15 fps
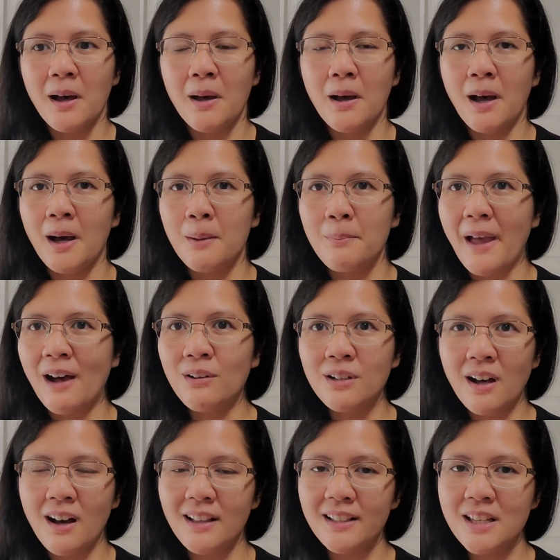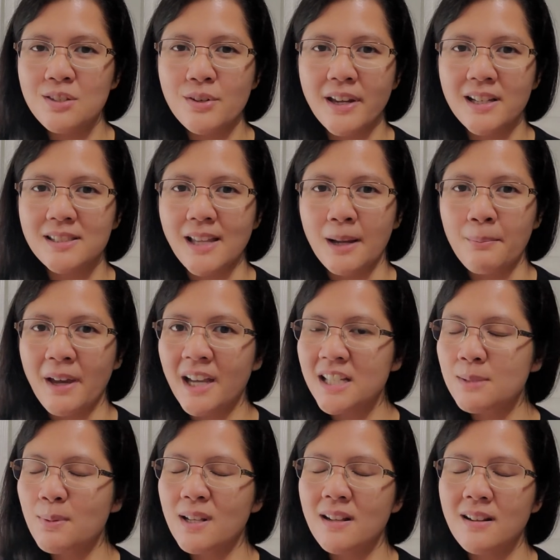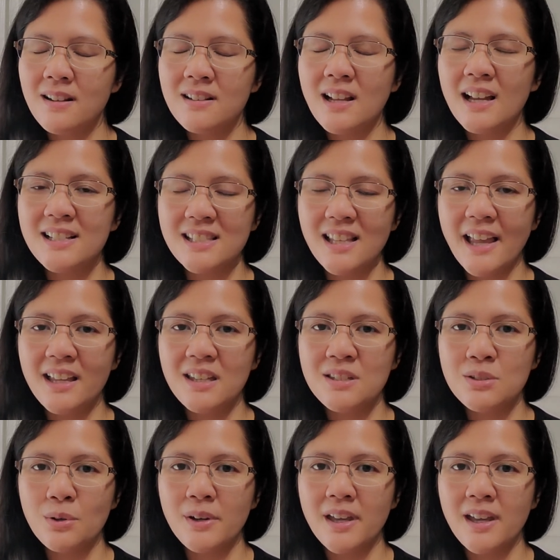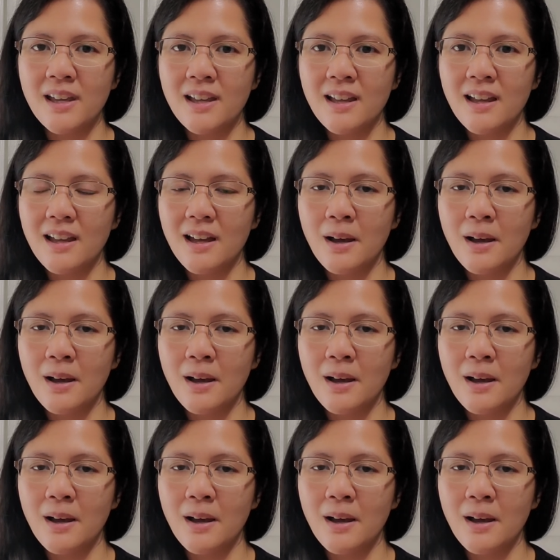Alcoholic drinks, like my husband does like enjoying